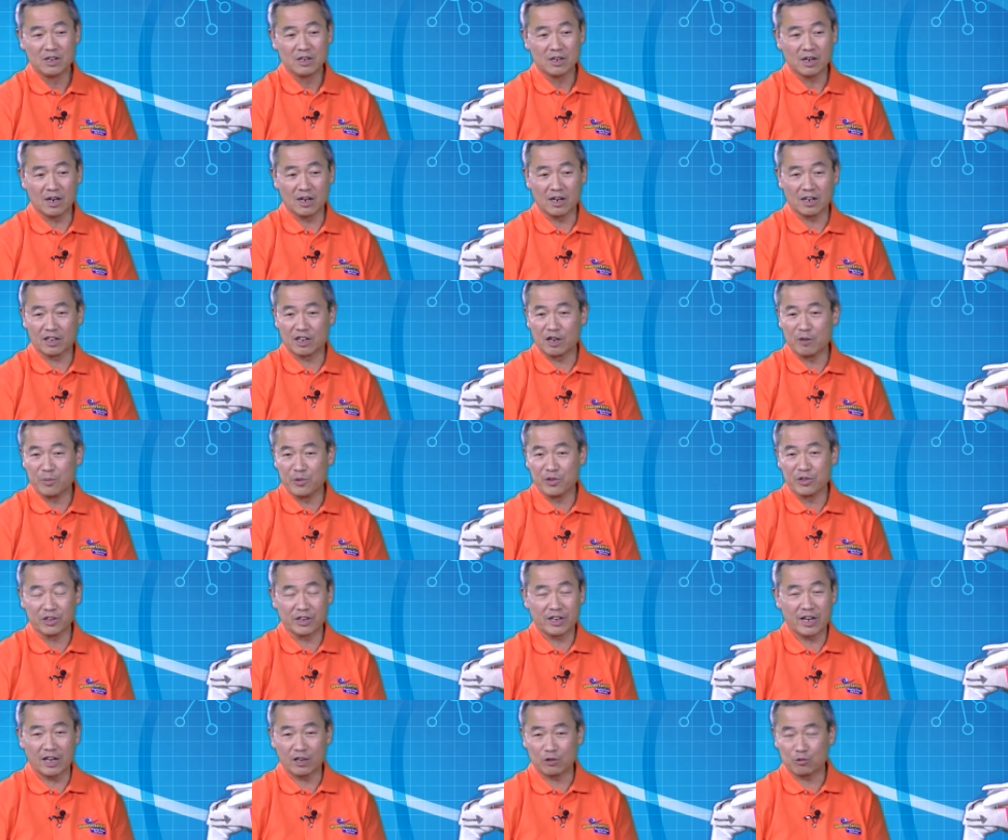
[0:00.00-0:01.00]
uh,
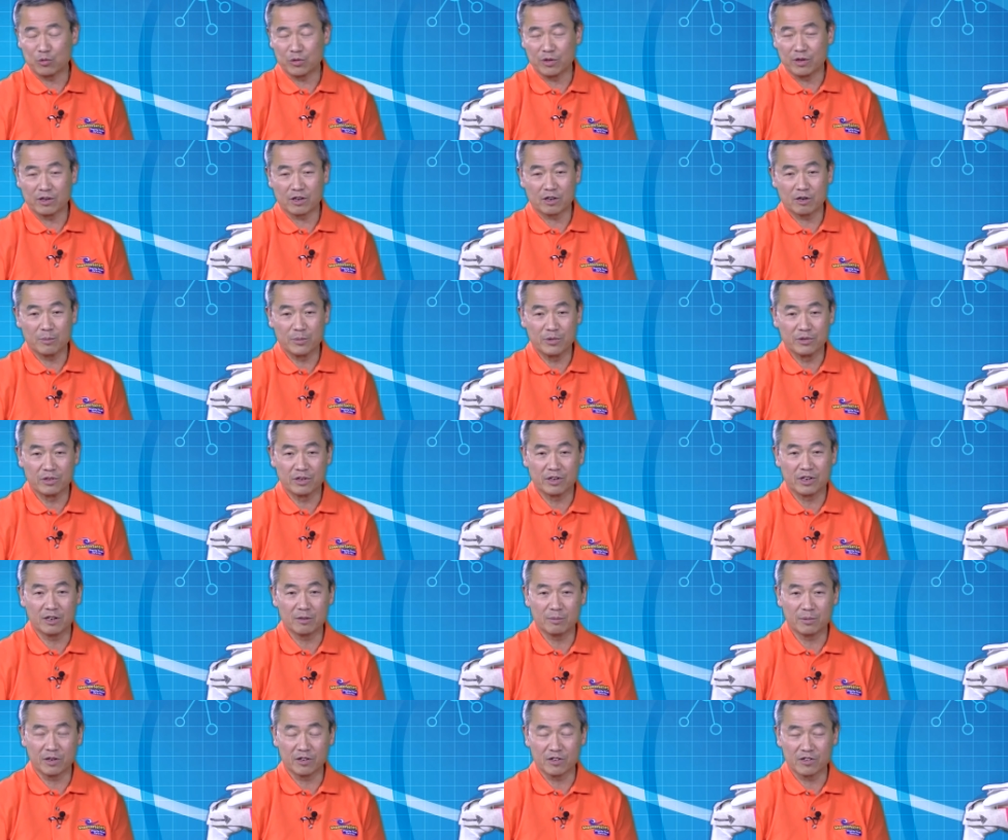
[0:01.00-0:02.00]
communicate with the
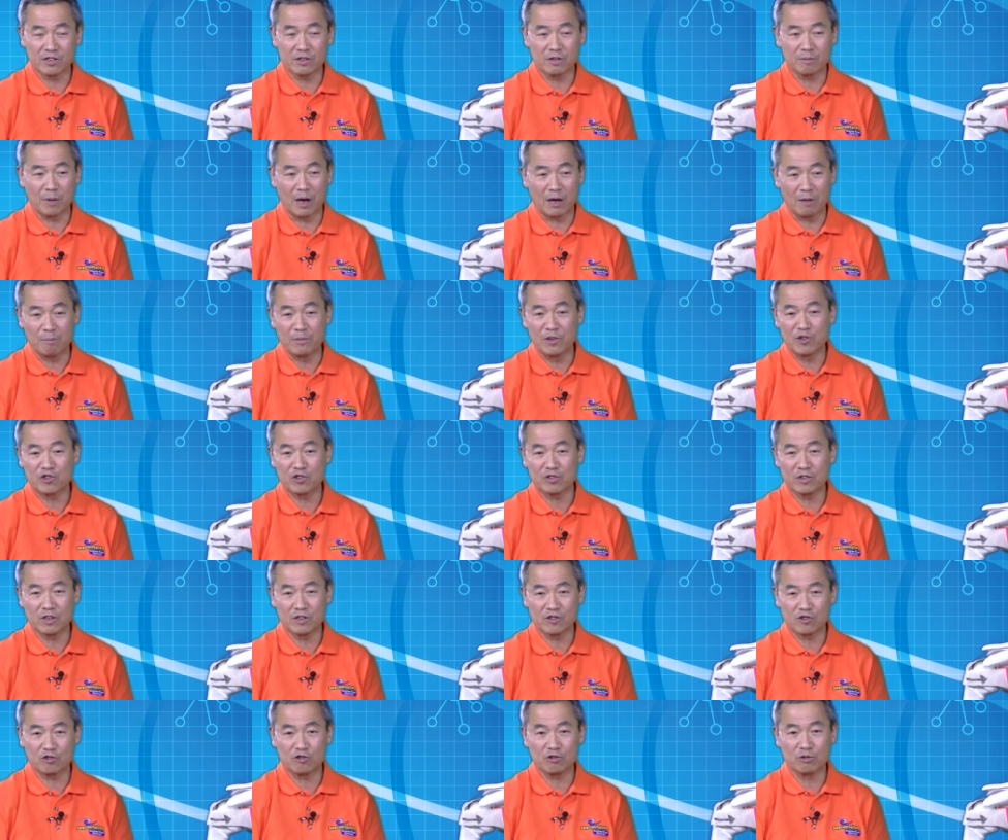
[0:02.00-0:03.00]
community because uh, my mission
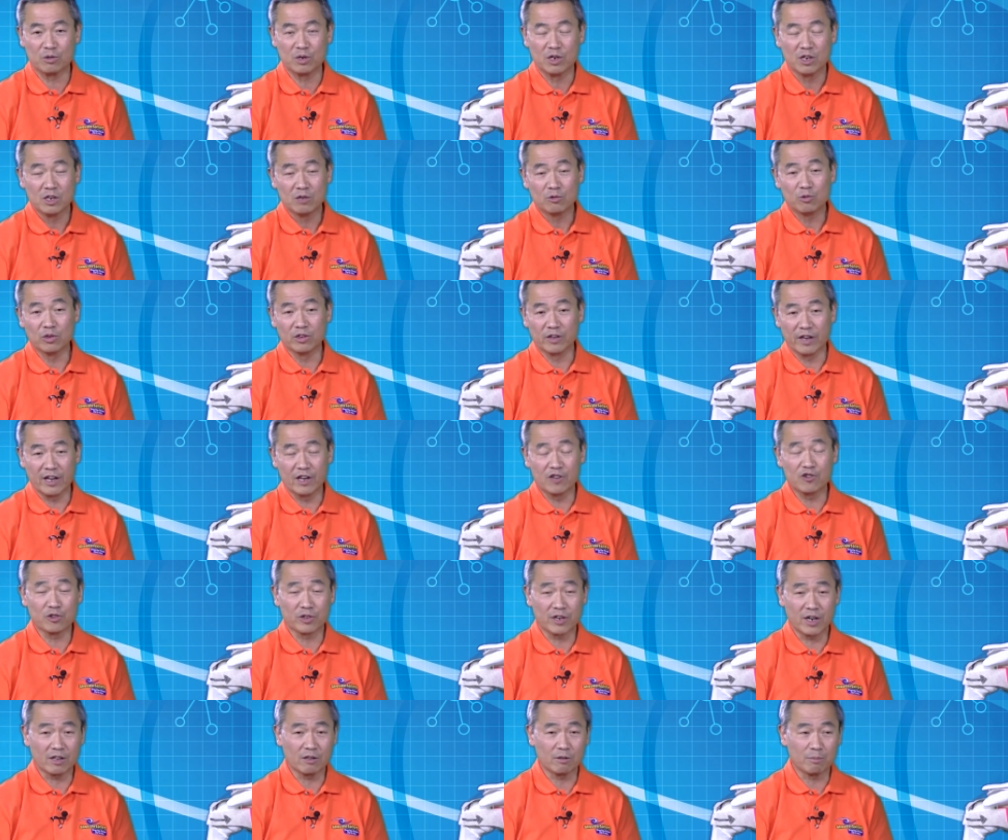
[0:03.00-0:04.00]
is to really
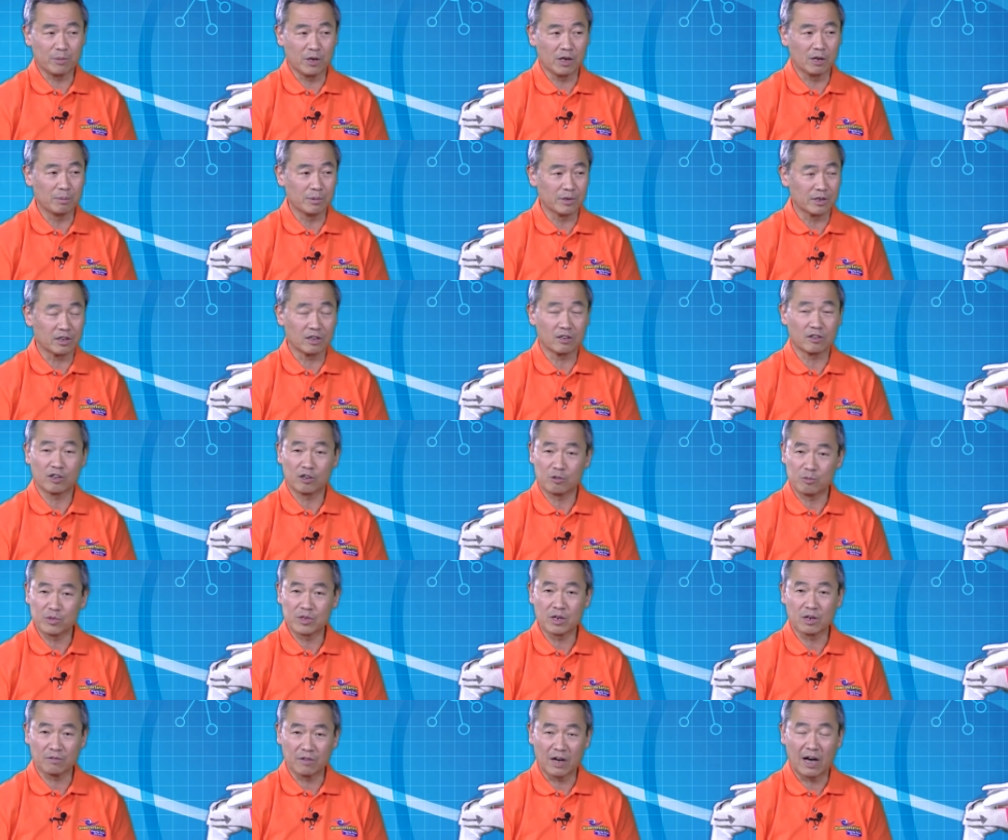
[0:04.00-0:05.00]
educate the public in
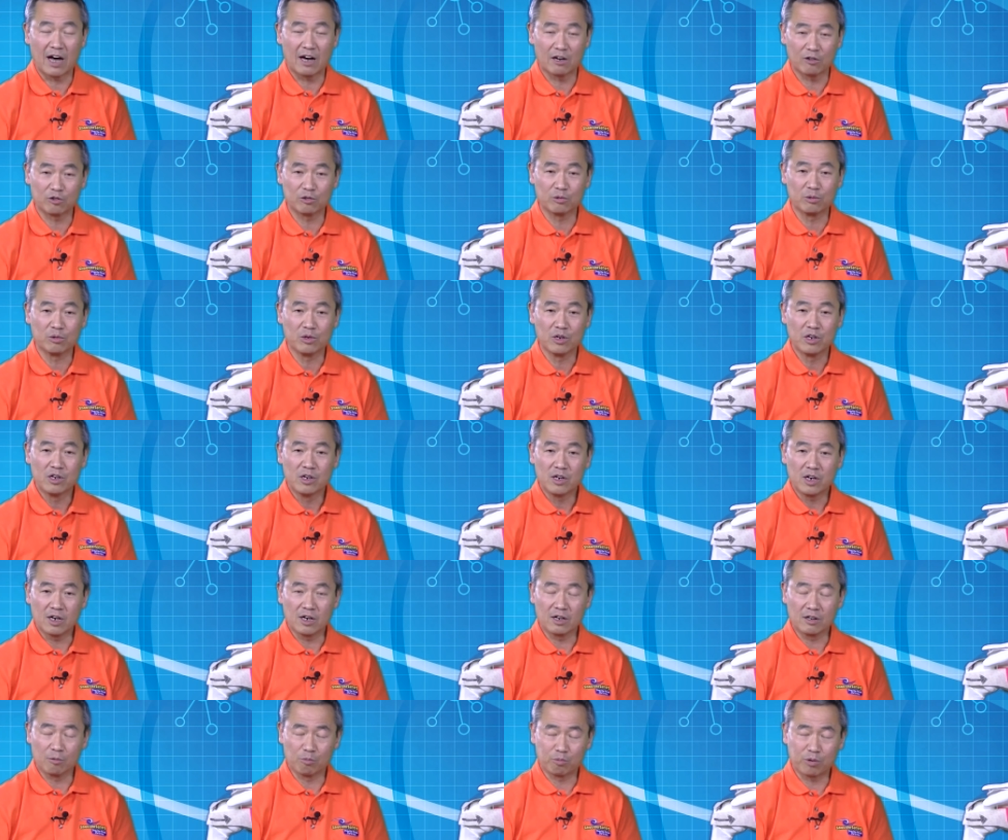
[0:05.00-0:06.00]
terms of how to
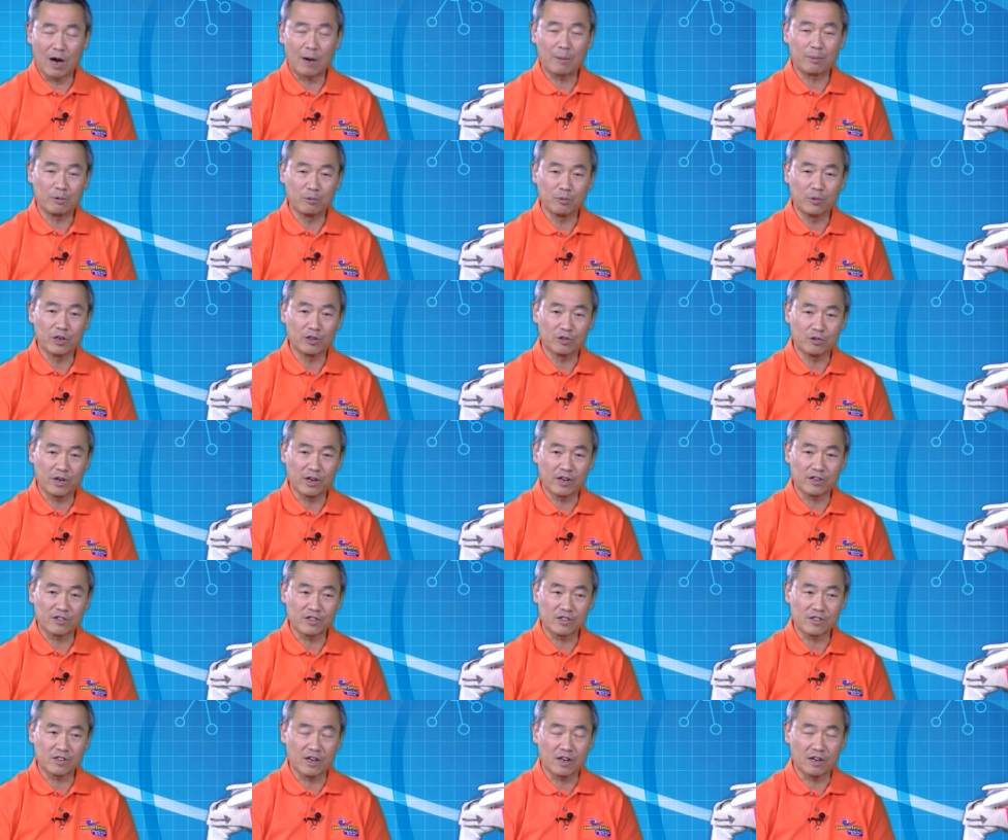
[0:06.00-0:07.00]
uh, the proper way to
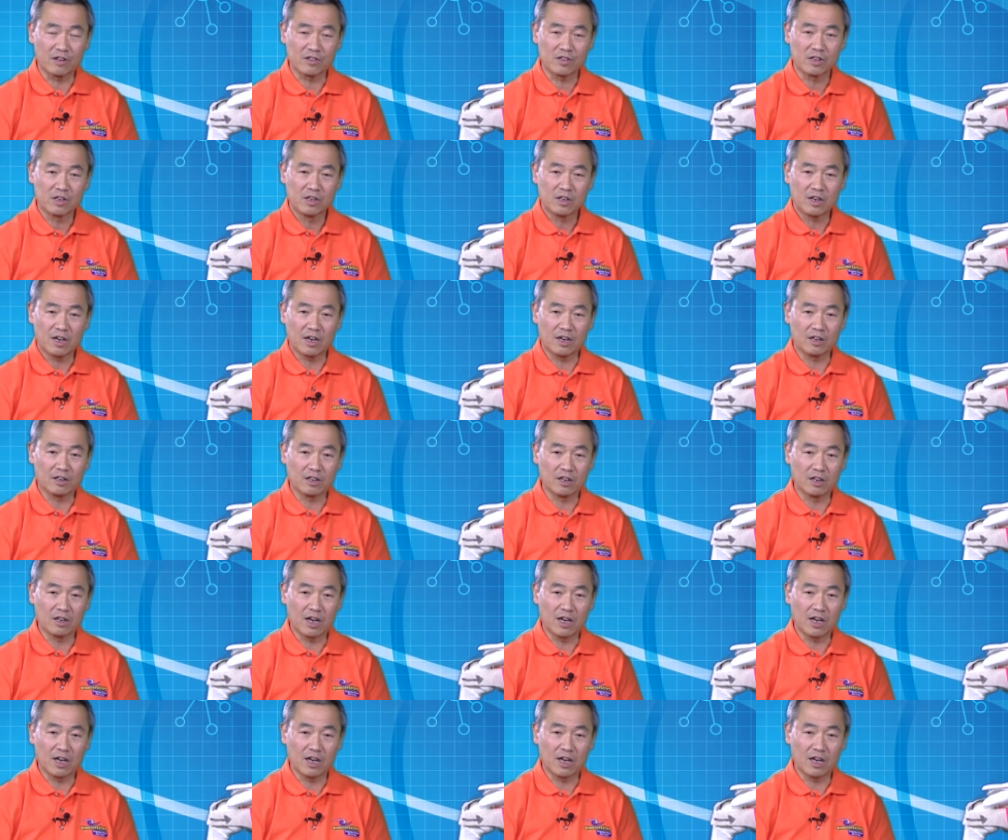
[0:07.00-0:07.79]
exercise. And uh,